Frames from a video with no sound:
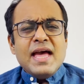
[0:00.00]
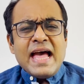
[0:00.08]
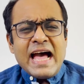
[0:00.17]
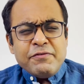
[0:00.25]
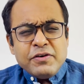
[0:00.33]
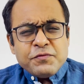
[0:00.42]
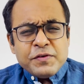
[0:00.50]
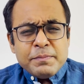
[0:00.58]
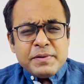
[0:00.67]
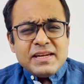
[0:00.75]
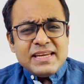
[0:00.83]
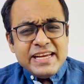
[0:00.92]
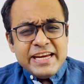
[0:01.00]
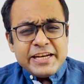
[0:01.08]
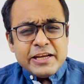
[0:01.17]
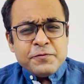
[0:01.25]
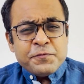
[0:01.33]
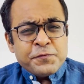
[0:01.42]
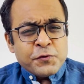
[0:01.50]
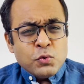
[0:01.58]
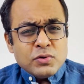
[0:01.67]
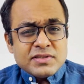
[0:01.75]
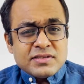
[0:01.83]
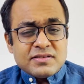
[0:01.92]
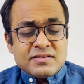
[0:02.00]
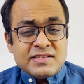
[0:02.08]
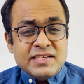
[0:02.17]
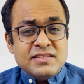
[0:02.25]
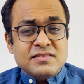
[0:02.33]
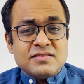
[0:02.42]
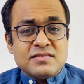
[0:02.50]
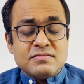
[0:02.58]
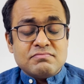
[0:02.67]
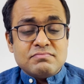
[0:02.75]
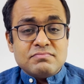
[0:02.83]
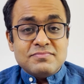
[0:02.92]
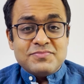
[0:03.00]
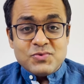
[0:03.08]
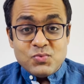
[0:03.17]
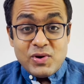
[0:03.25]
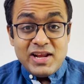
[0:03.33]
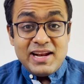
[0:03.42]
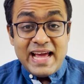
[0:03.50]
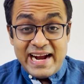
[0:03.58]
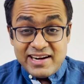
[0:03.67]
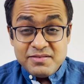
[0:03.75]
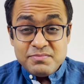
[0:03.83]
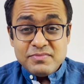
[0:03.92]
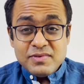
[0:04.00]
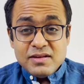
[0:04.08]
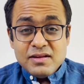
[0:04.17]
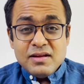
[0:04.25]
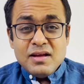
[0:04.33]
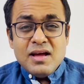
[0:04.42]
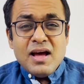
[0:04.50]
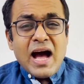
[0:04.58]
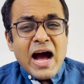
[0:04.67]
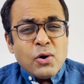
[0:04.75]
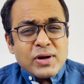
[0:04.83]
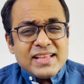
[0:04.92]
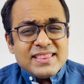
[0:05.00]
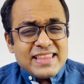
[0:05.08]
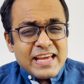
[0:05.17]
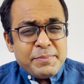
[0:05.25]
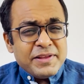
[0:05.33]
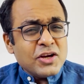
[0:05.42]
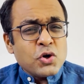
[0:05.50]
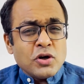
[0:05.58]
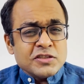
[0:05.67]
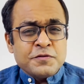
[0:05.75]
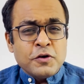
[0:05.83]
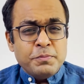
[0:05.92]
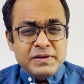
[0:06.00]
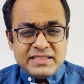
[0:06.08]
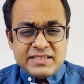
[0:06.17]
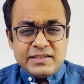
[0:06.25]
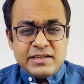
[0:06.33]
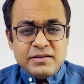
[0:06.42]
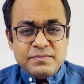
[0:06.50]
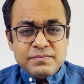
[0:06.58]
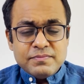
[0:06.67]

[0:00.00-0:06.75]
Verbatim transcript: Haven't we been eating fruits since, well, Adam? How can they be the cause for obesity?